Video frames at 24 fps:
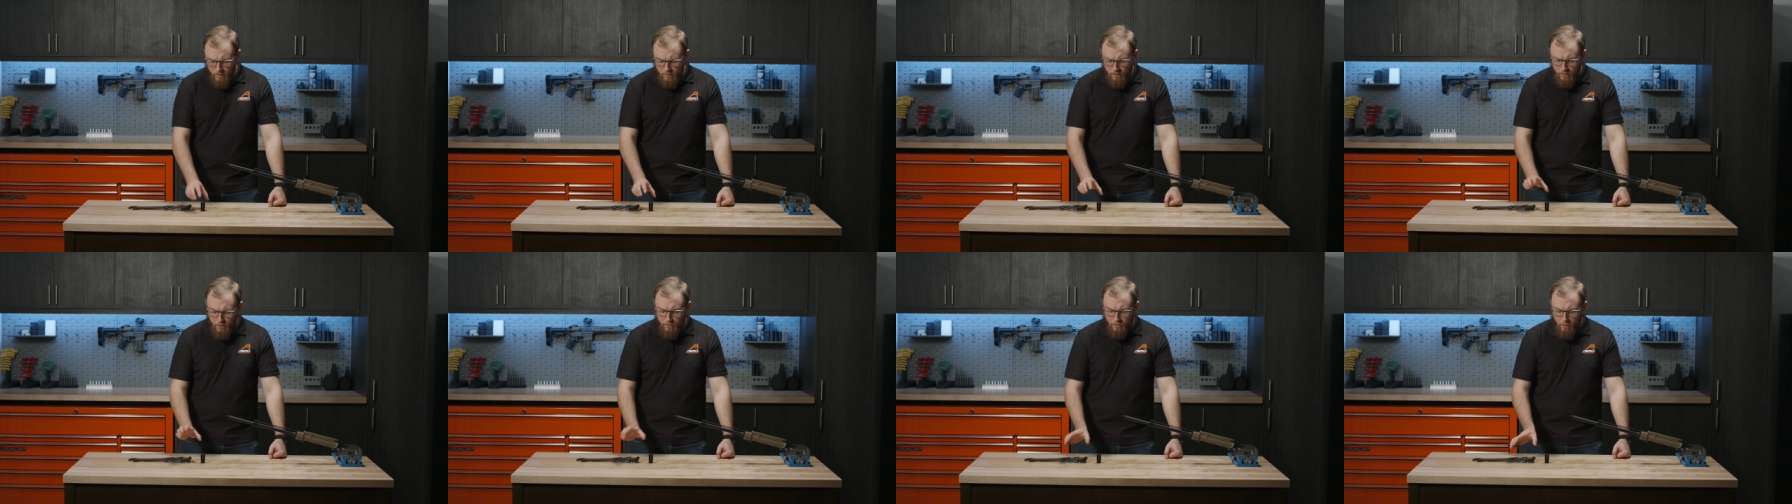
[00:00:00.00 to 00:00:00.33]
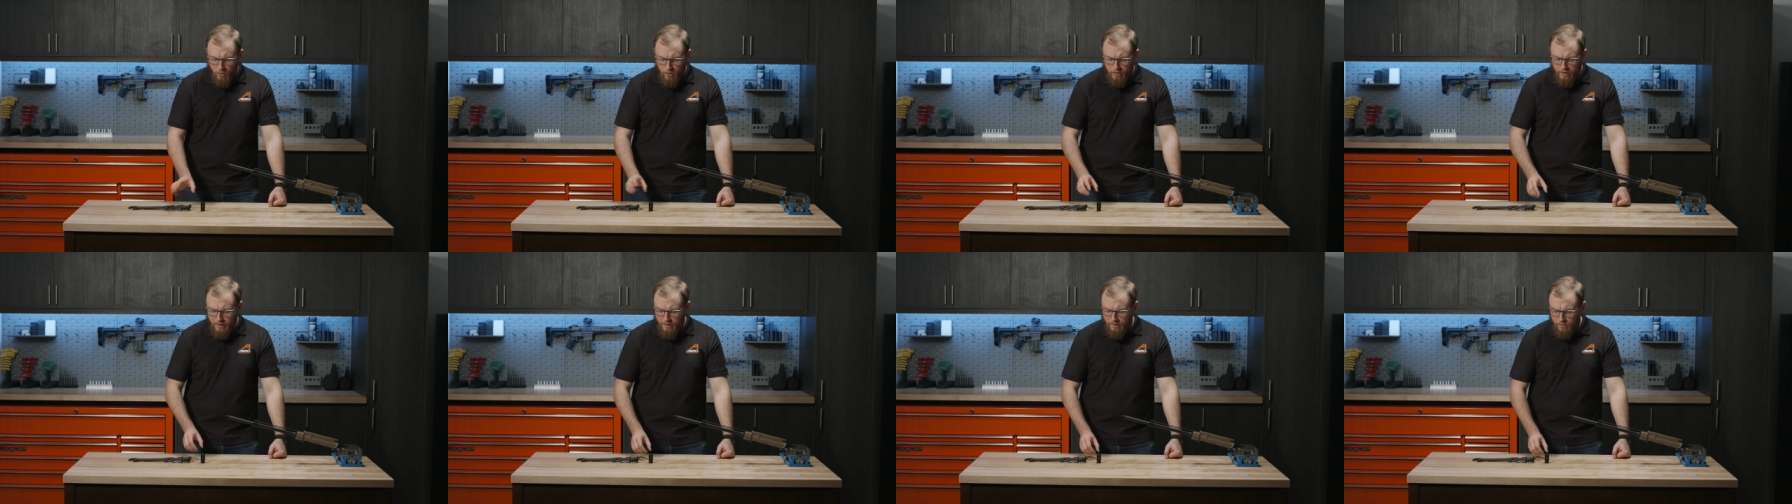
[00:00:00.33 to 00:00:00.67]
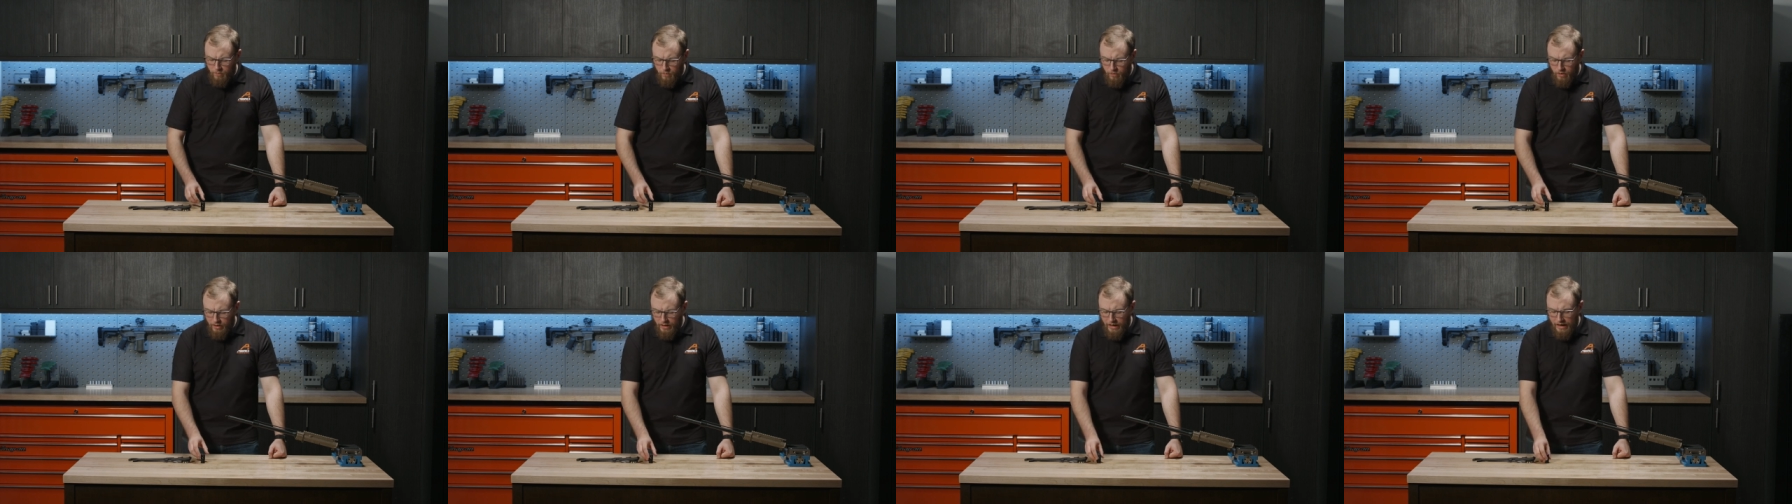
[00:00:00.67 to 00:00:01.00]
So for
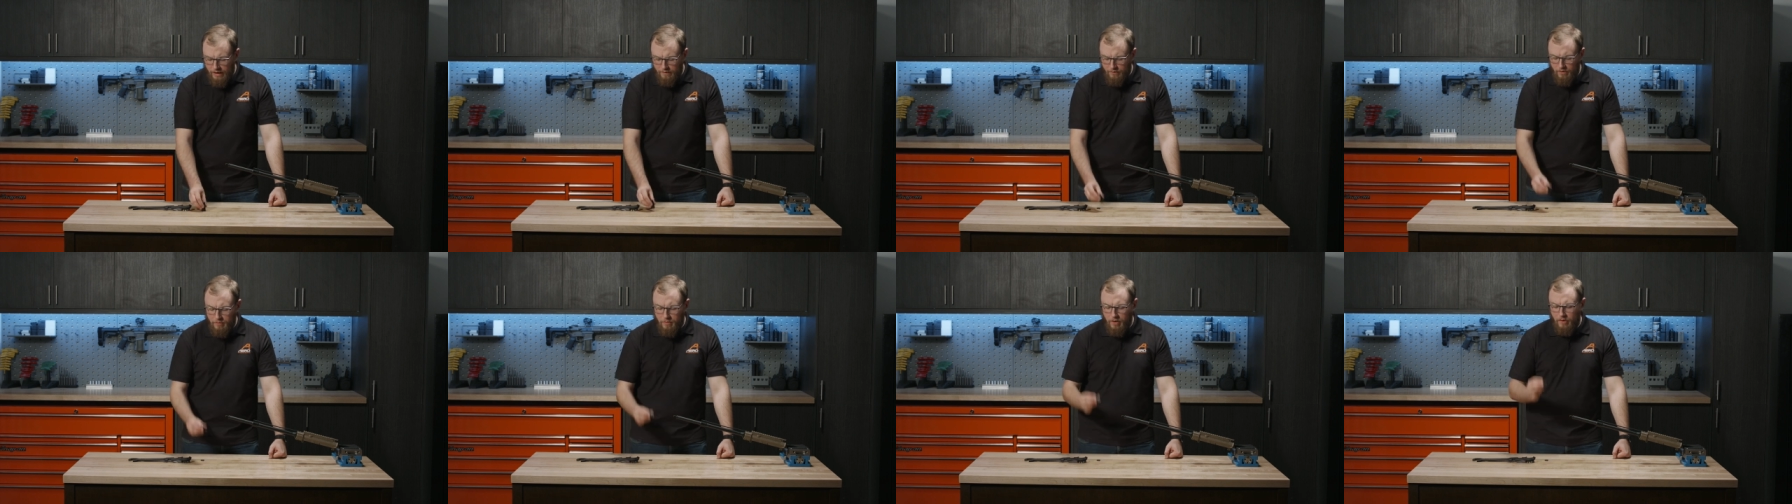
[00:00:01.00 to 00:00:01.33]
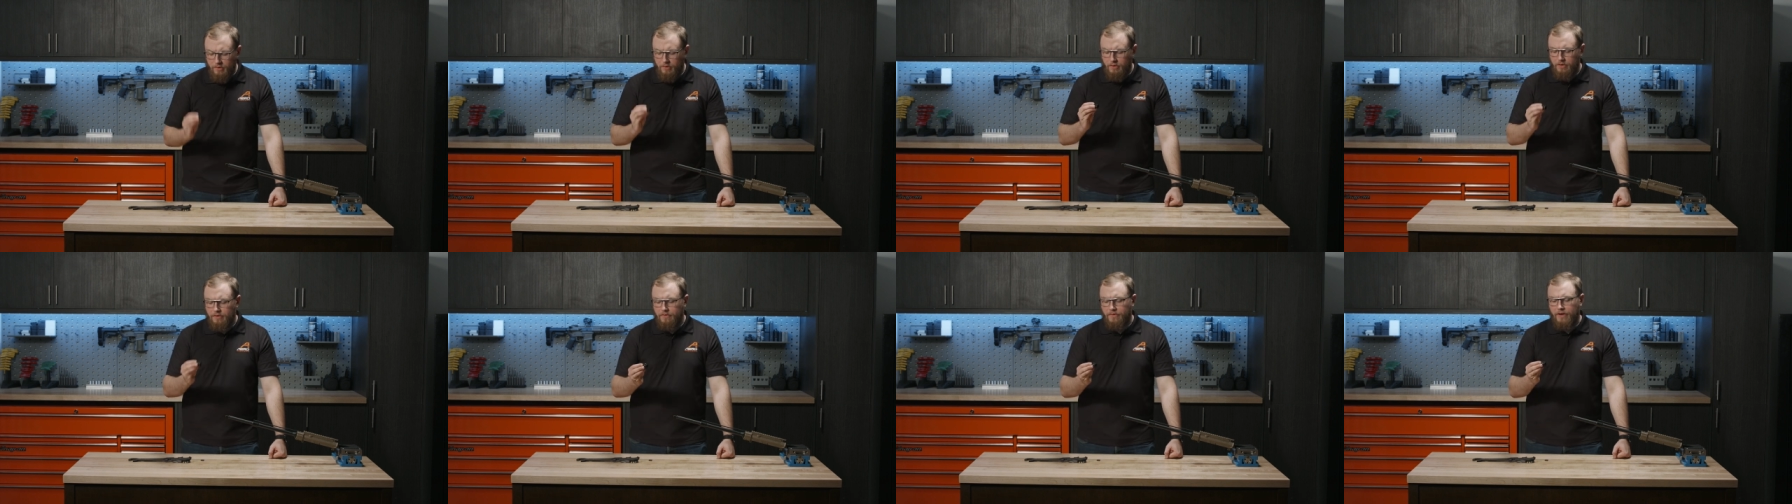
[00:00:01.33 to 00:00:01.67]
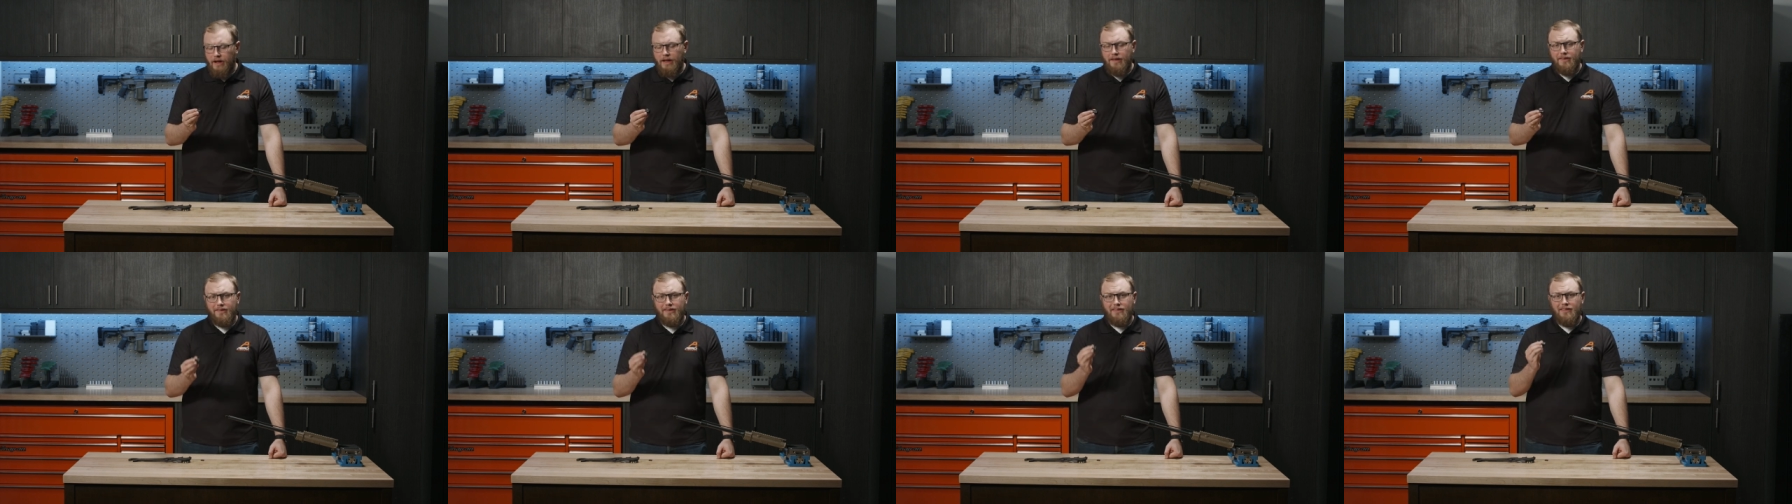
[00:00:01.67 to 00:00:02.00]
this, we're going to have our muzzle
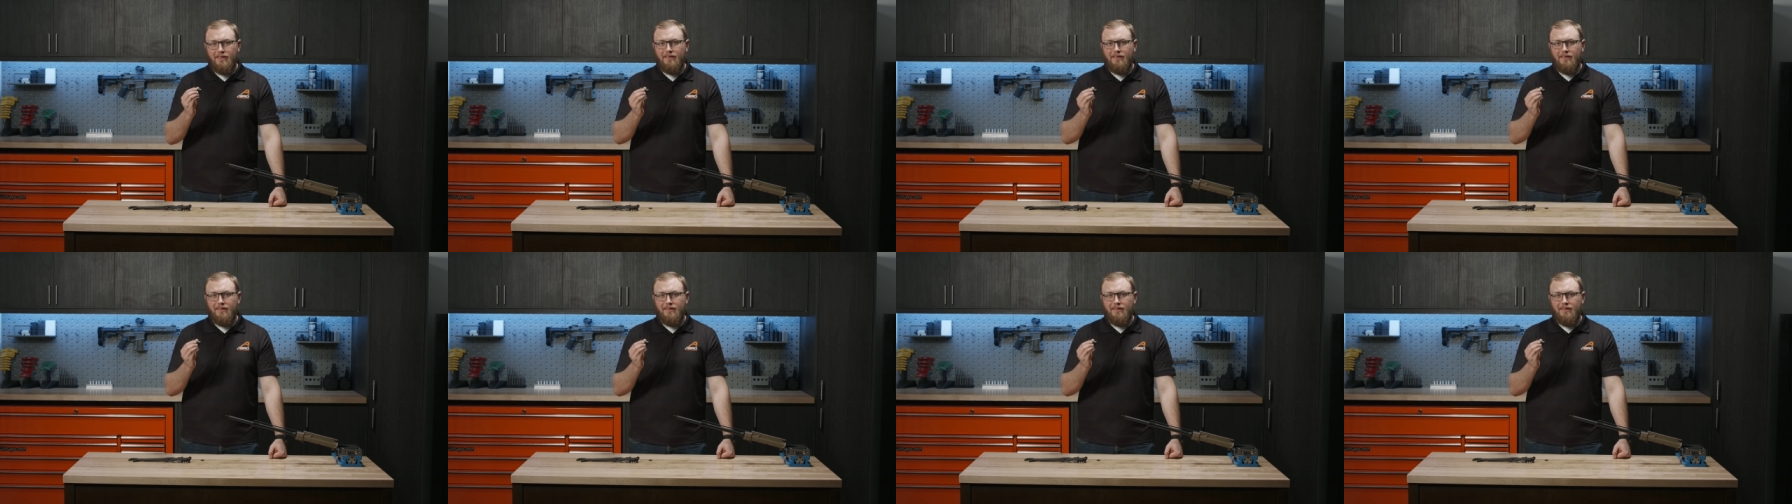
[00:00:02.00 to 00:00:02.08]
device.